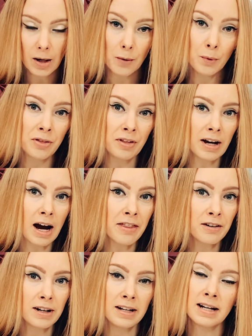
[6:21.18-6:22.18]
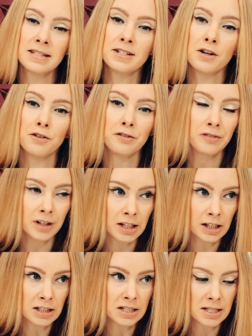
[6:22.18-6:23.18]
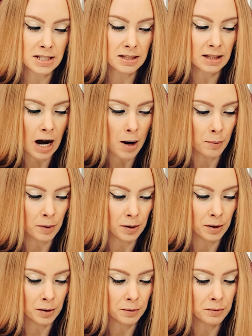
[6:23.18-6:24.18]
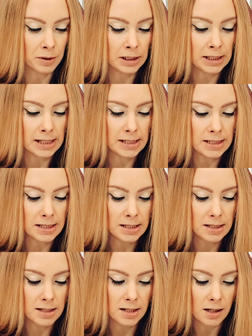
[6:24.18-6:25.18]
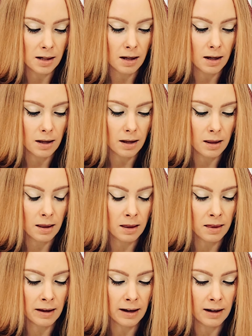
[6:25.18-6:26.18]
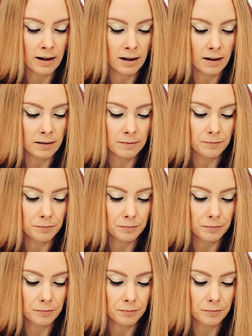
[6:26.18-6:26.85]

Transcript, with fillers: With the other Enesco figures that were released, the